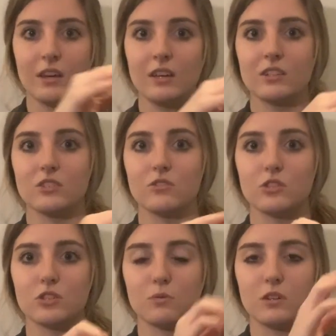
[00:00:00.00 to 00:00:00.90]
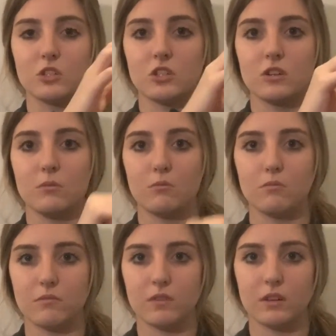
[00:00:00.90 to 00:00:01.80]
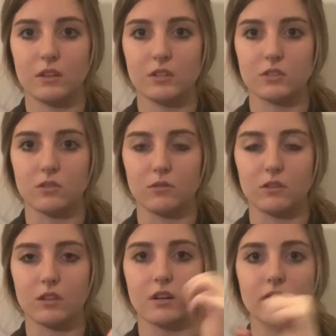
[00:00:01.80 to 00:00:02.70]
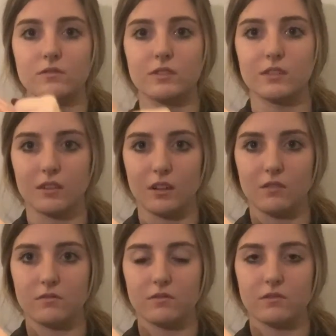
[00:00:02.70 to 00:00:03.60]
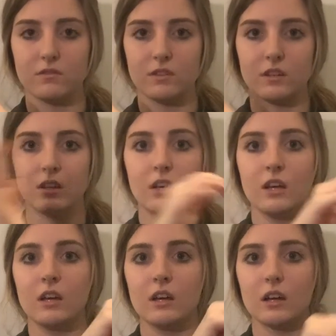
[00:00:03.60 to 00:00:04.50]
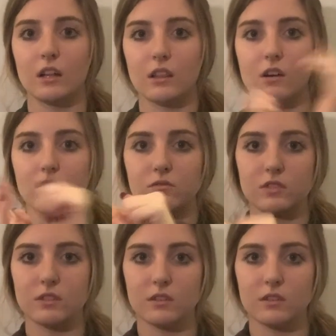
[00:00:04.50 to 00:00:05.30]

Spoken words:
So you just switch. So gloves, glove, gloves,